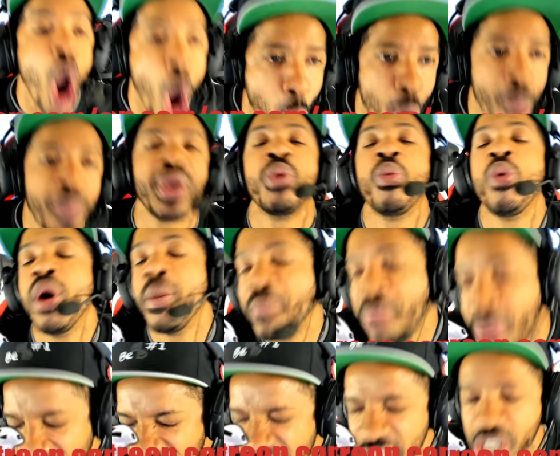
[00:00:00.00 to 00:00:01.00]
B E one
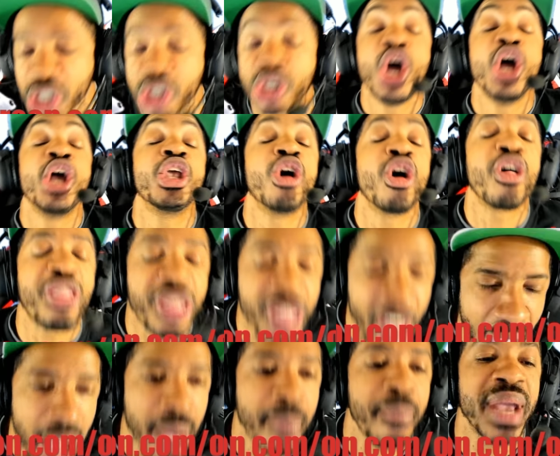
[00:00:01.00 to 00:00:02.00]
plays. You'll thank
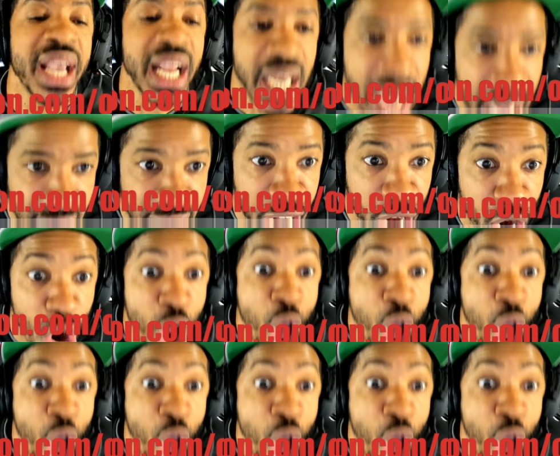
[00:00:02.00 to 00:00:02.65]
me later.